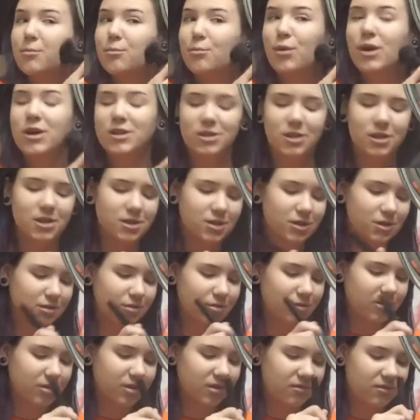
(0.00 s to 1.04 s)
brushes are
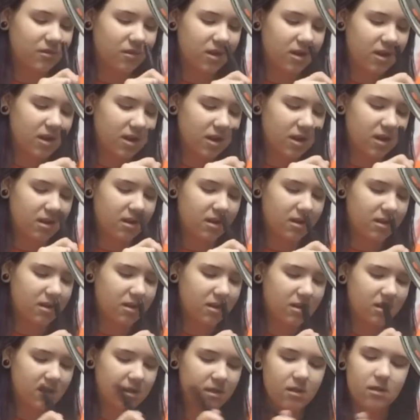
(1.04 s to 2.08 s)
cruelty-free.
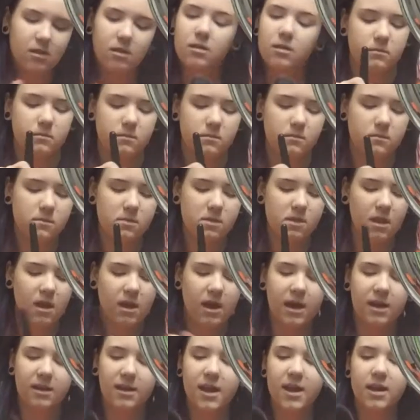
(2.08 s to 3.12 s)

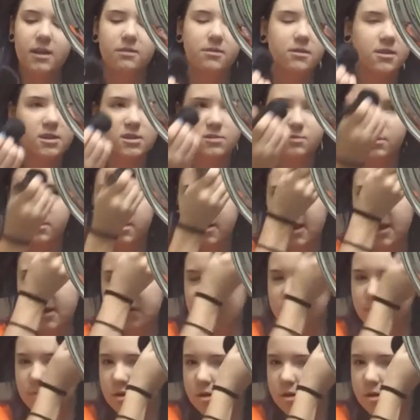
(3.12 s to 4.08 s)
I like this one as